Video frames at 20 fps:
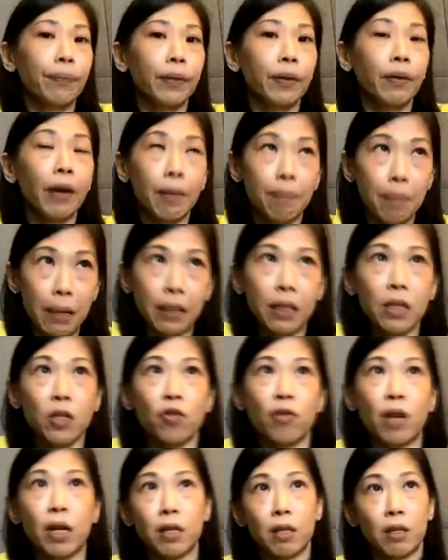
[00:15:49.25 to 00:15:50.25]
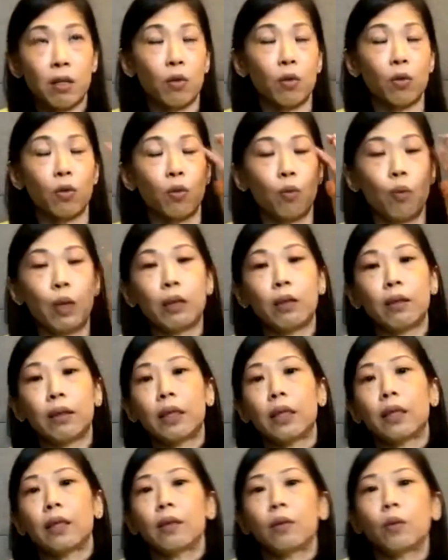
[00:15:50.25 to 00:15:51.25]
Right, mental stress is also one of
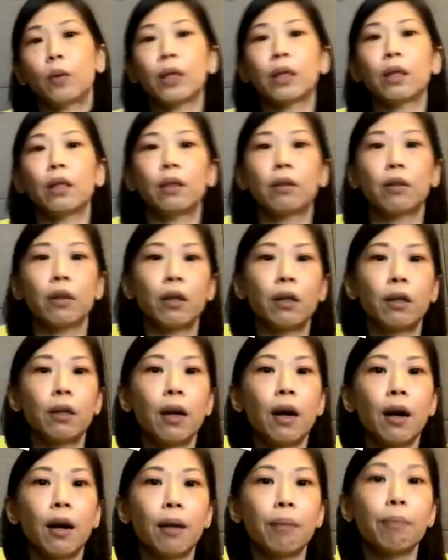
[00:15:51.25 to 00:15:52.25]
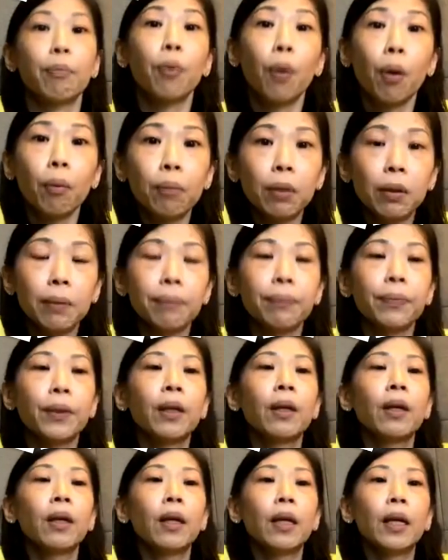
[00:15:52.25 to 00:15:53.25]
the problem.
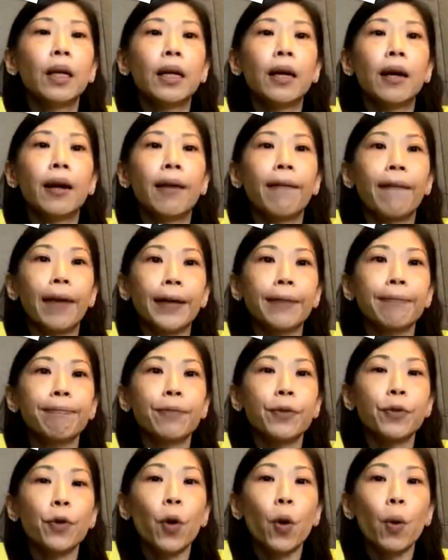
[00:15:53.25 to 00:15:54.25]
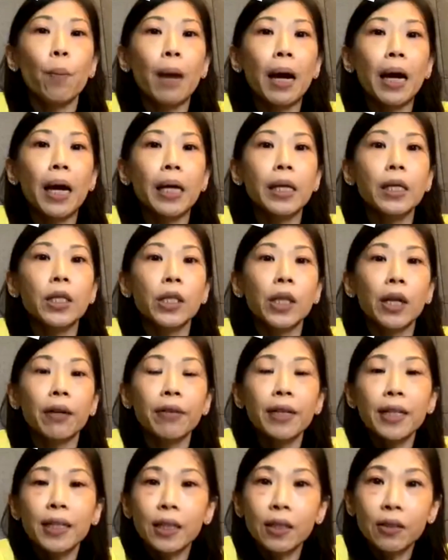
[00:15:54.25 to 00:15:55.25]
Right, so my
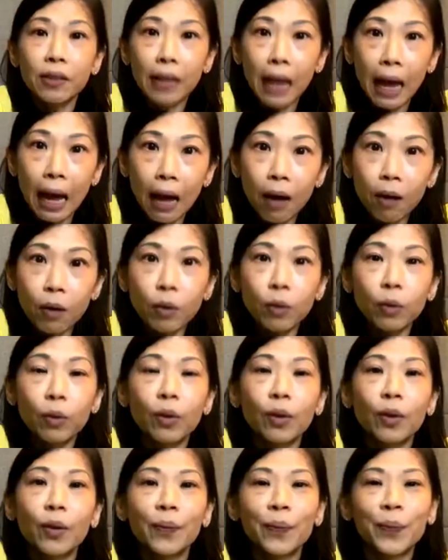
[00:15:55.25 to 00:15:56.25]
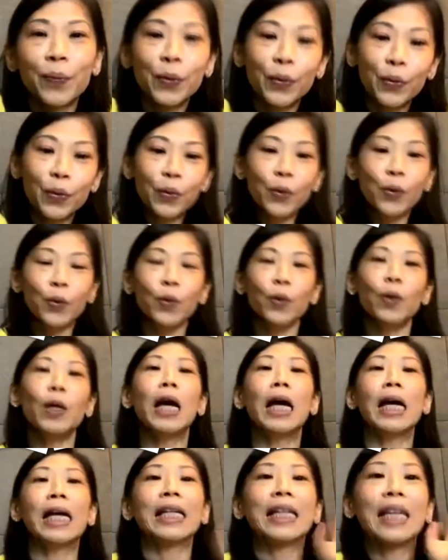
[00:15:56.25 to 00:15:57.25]
sharing is till now. Do
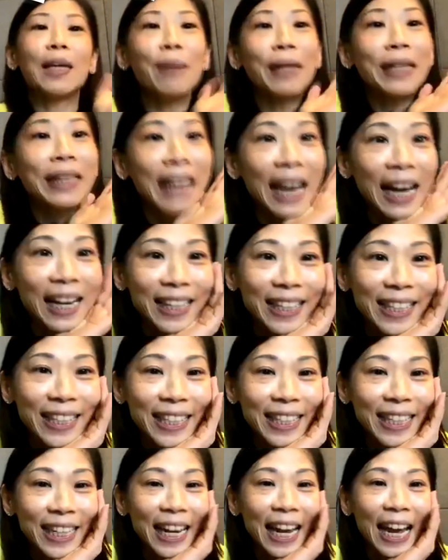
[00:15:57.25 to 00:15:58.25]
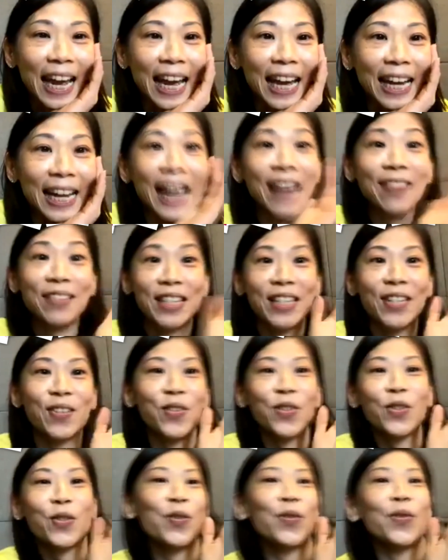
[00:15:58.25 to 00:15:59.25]
keep in touch, and I'll see
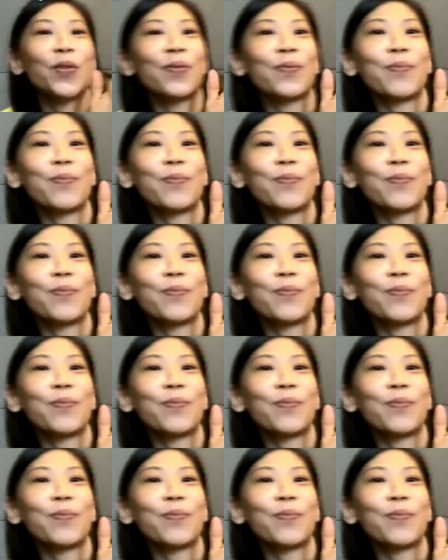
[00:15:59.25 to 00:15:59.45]
you soon.